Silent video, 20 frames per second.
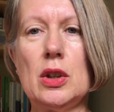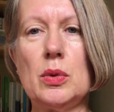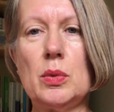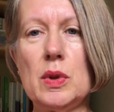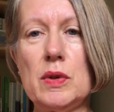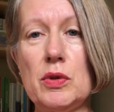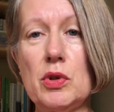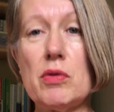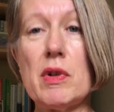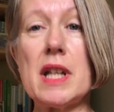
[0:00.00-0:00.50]

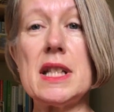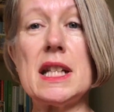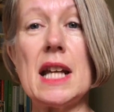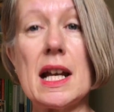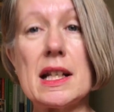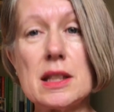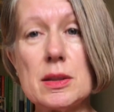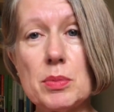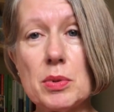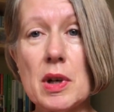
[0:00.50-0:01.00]
We've already
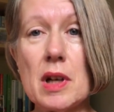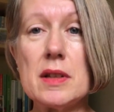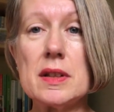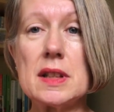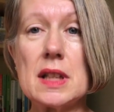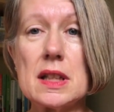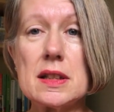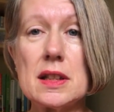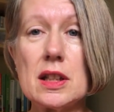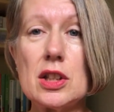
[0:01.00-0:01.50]
had to
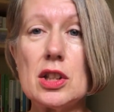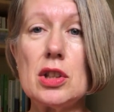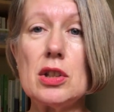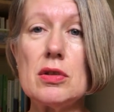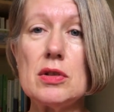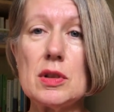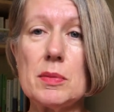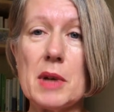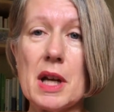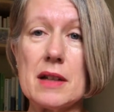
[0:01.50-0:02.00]
process a
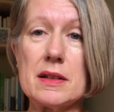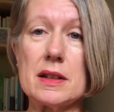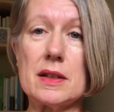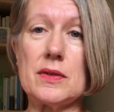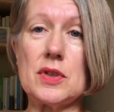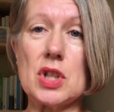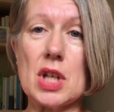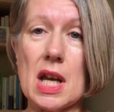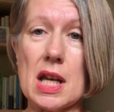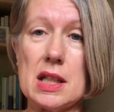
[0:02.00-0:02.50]
huge amount
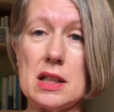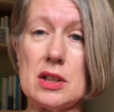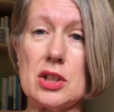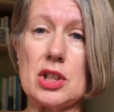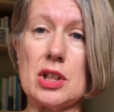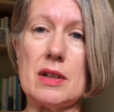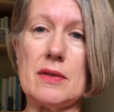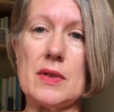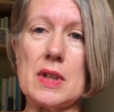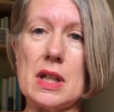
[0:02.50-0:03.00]
of change
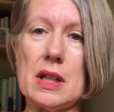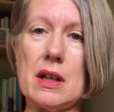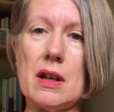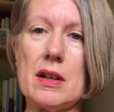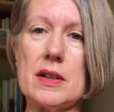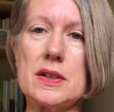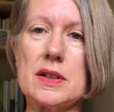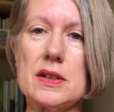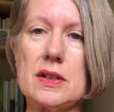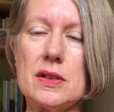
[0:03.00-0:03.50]
over the
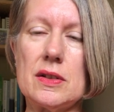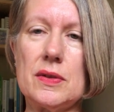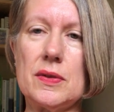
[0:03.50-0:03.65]
last